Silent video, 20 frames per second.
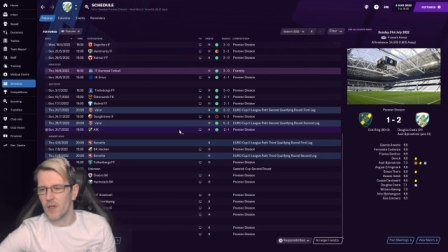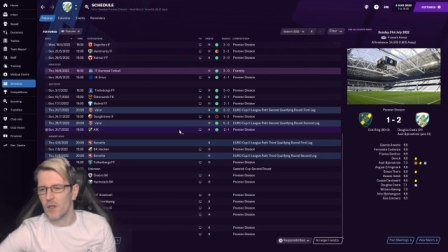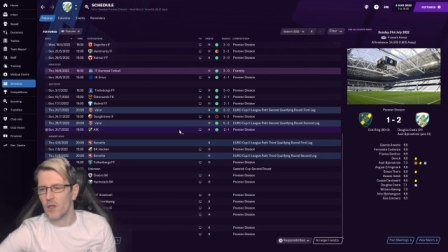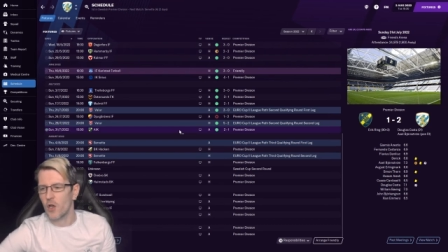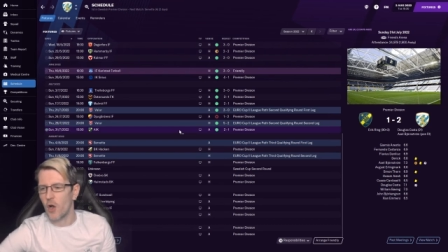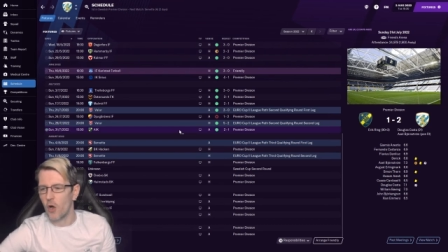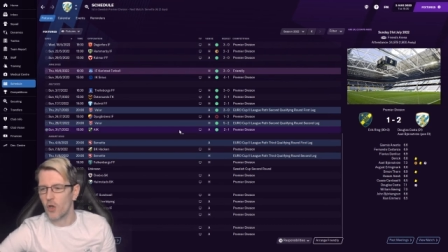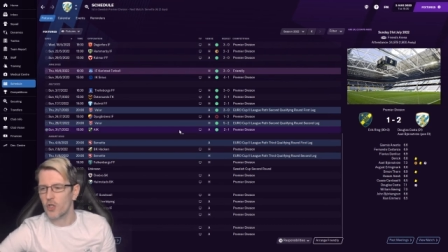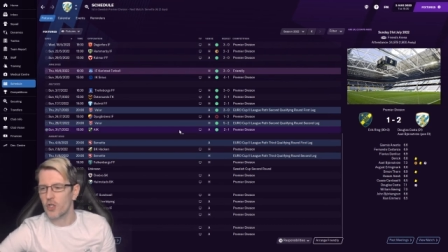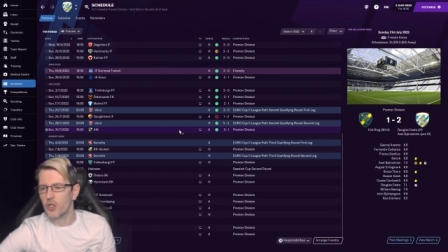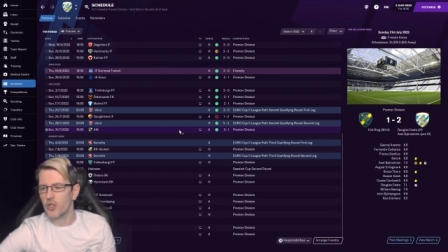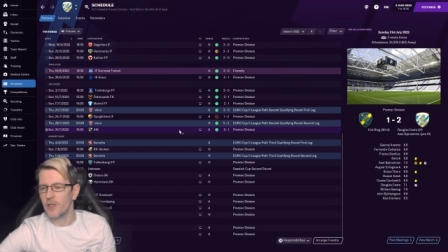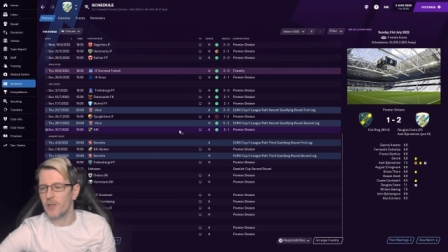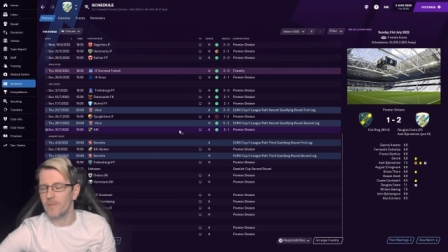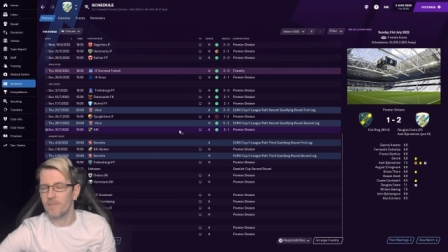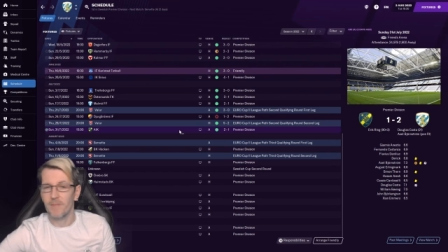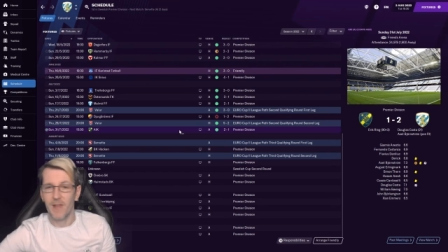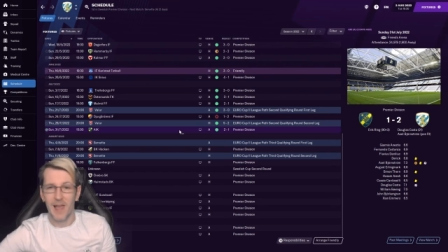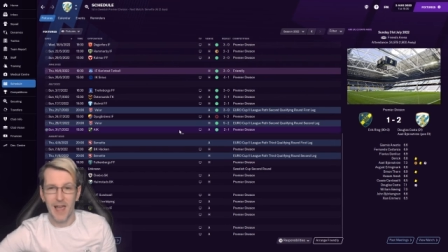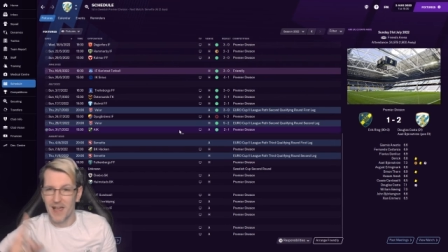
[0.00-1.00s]
Costa,
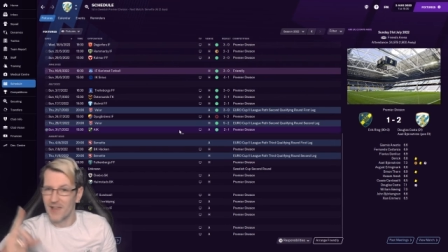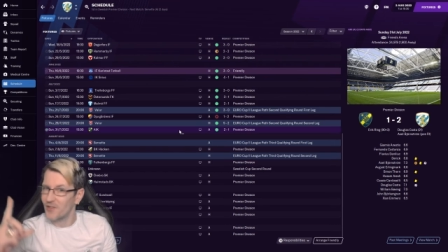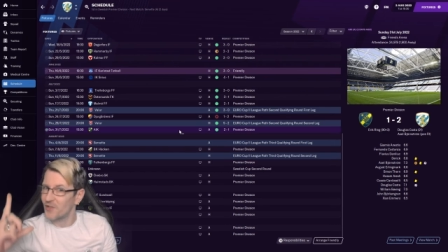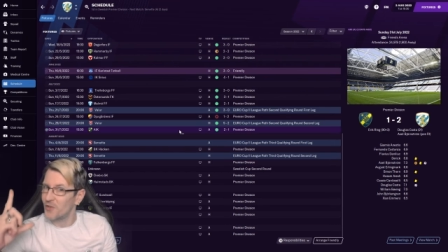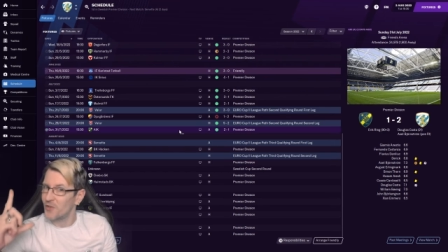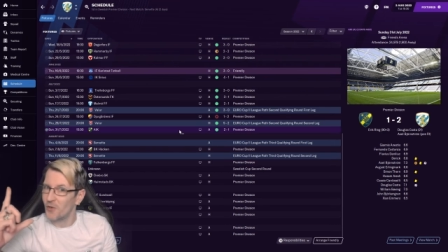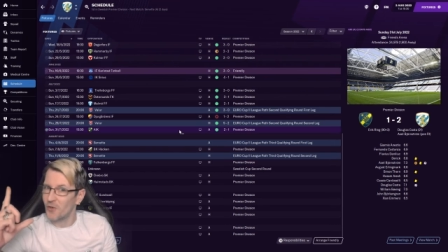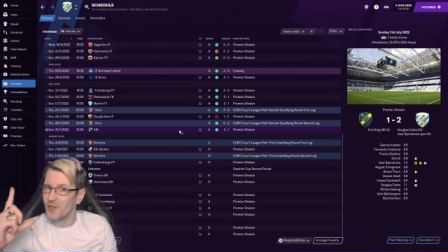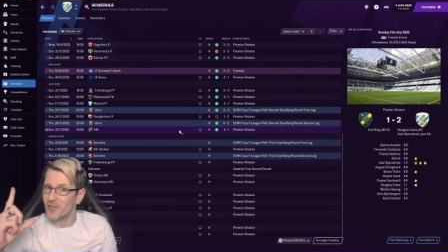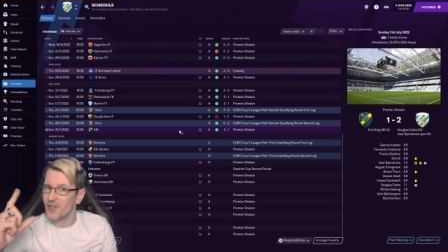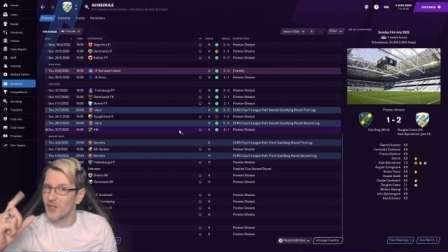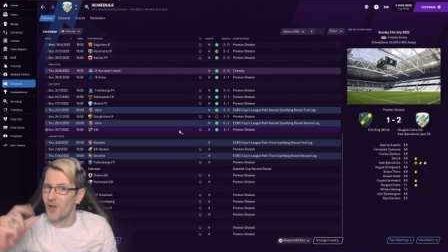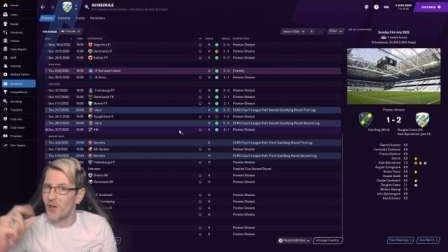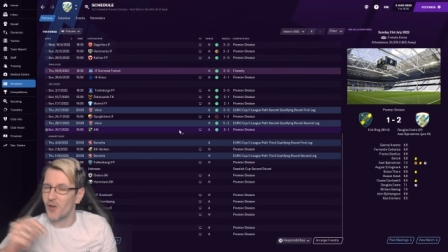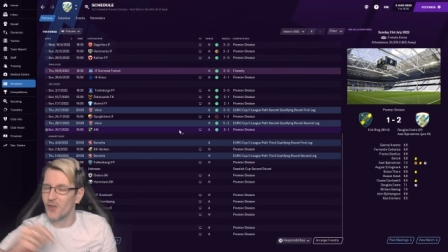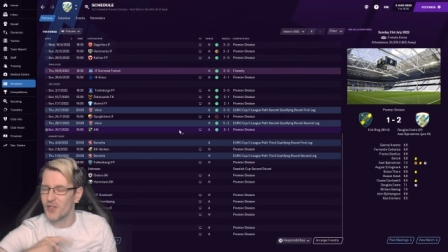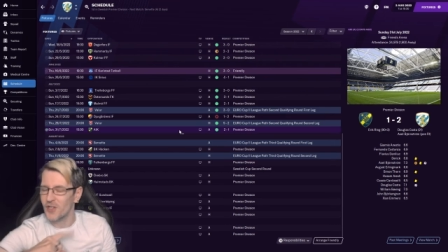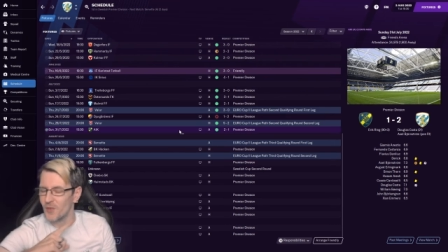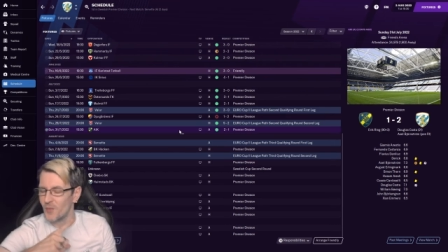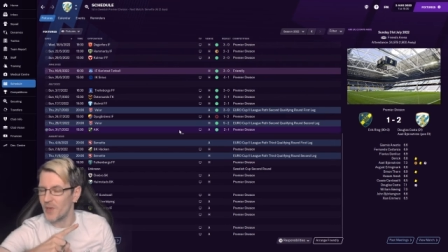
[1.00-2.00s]
Douglas
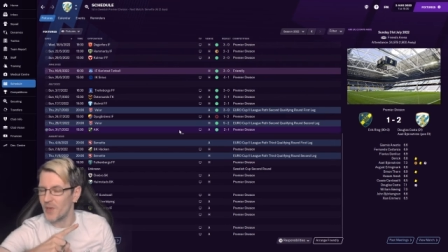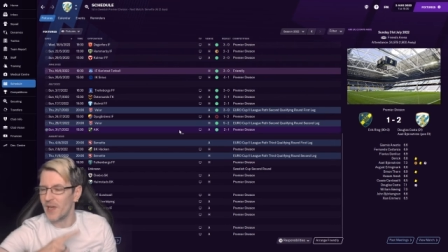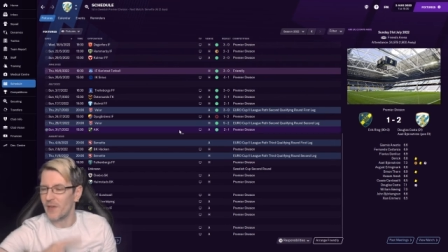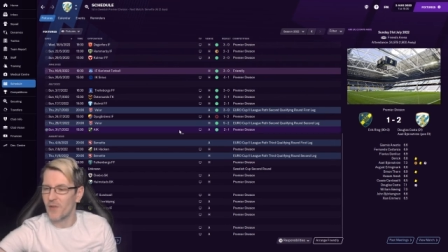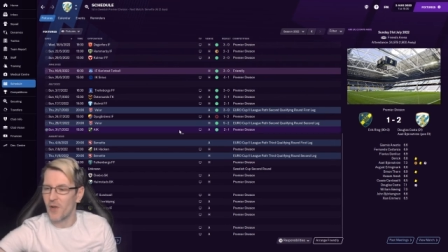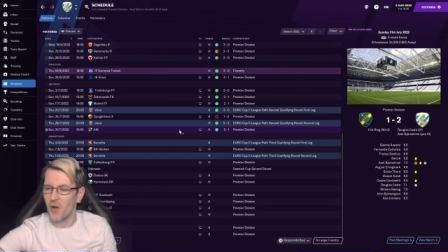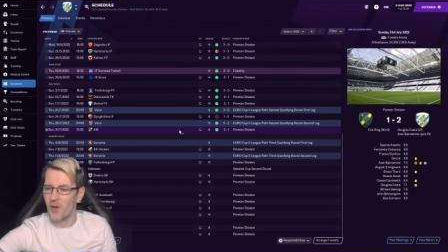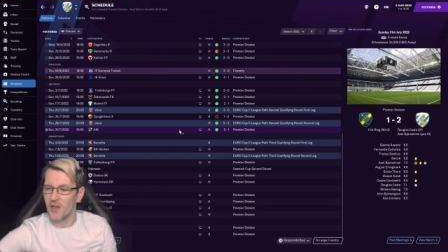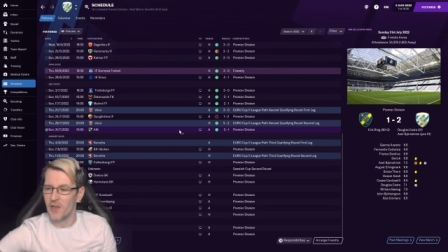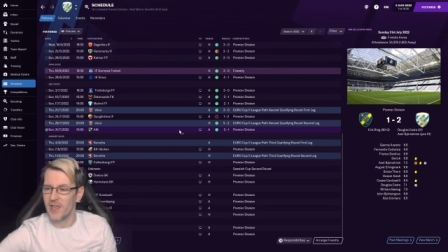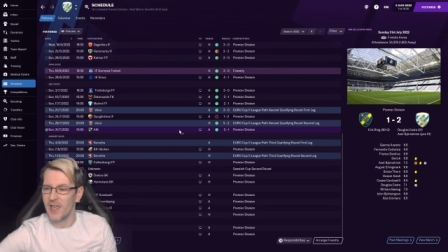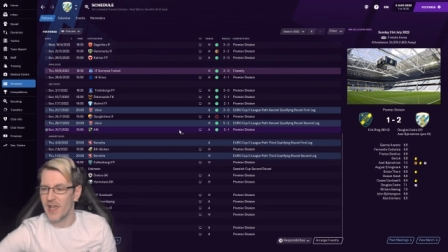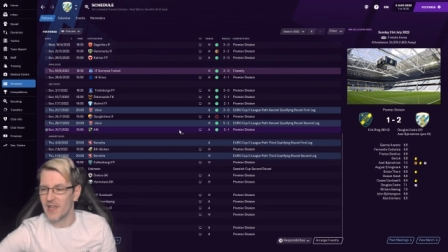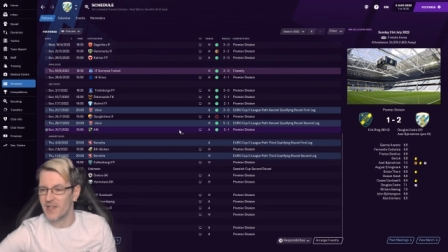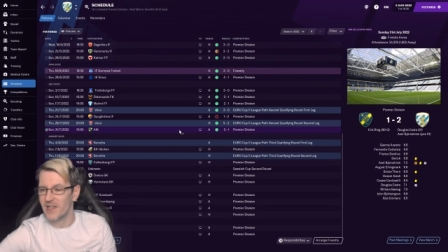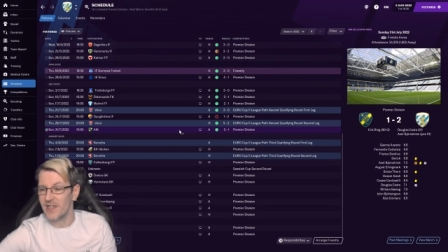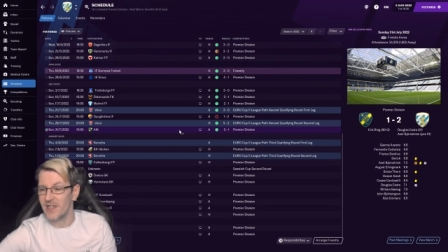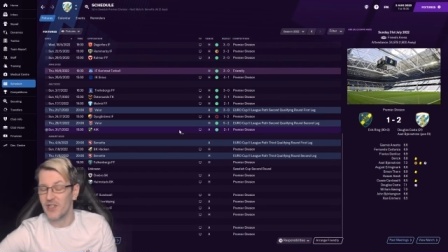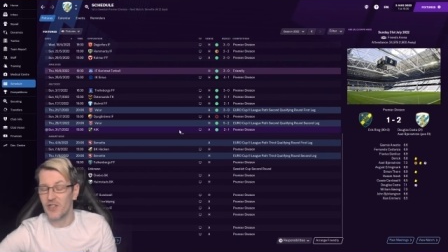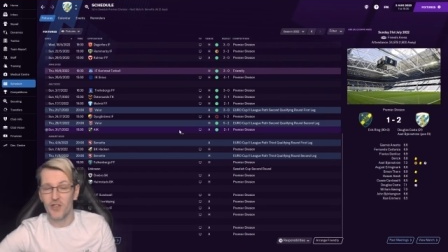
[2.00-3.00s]
Costa, we have got, yes,
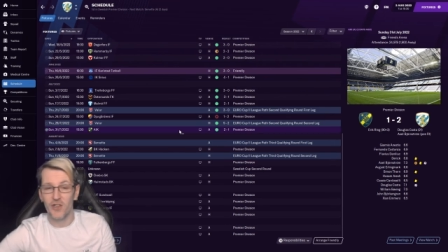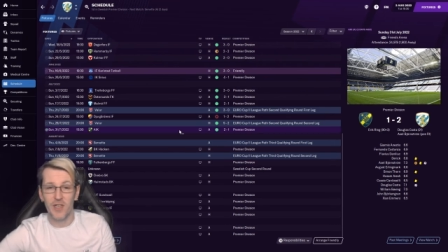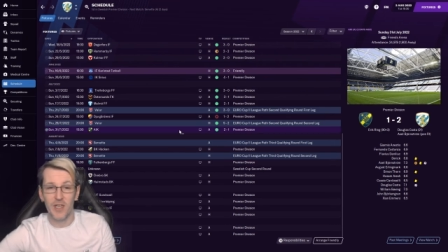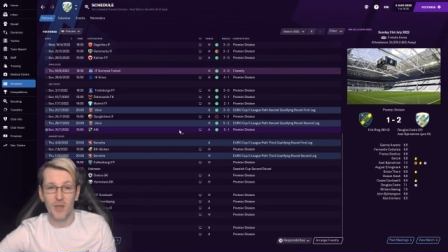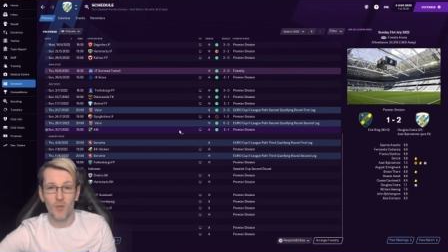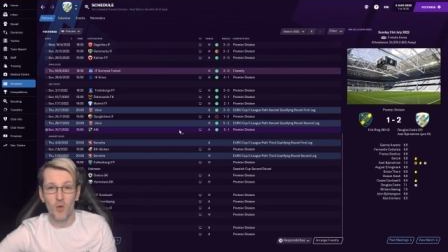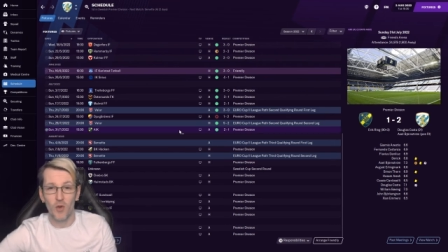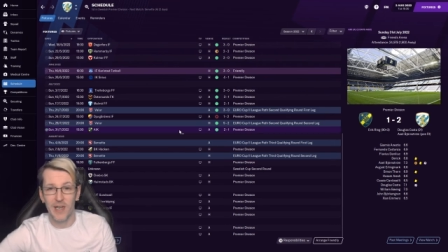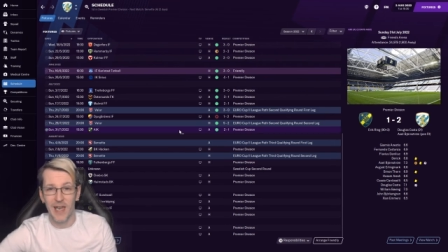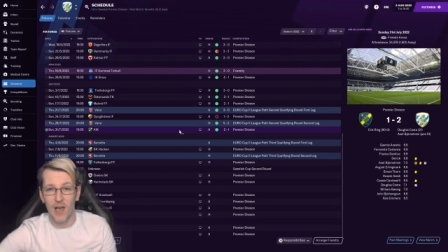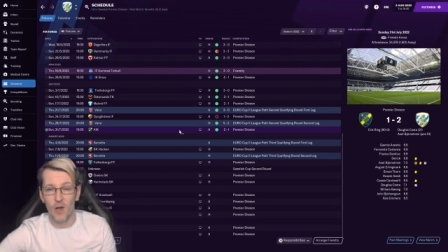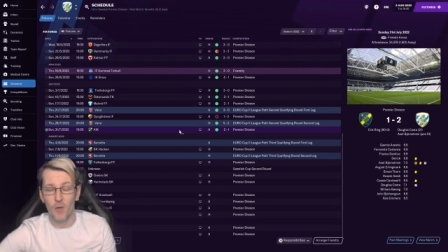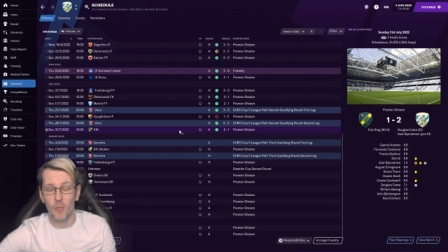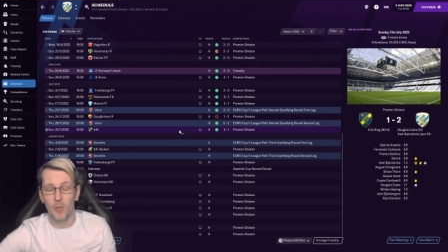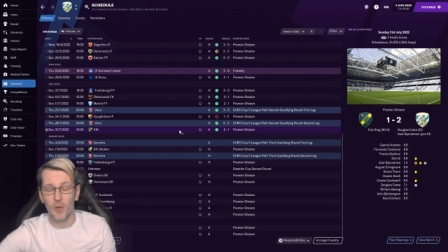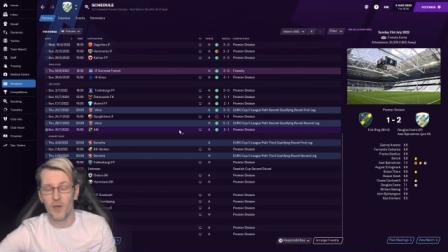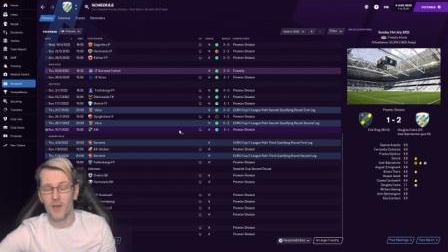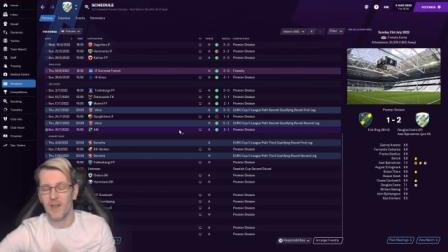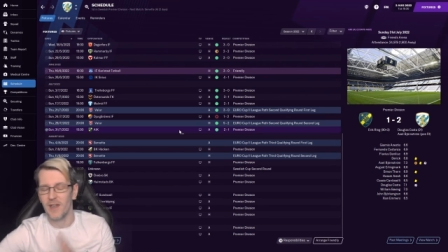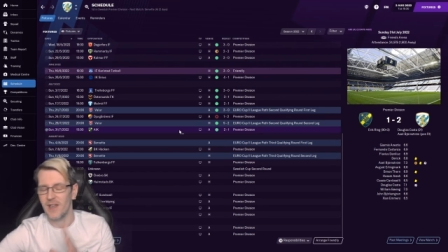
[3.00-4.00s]
he's 31 now,
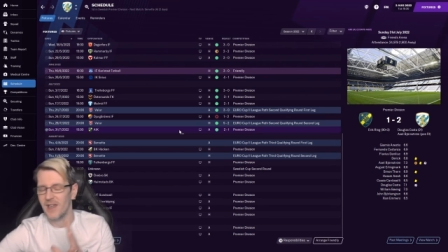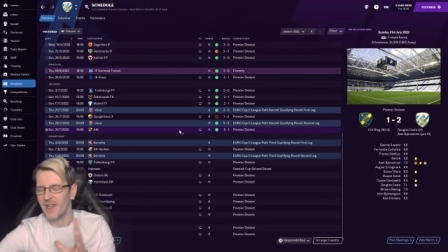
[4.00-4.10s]
but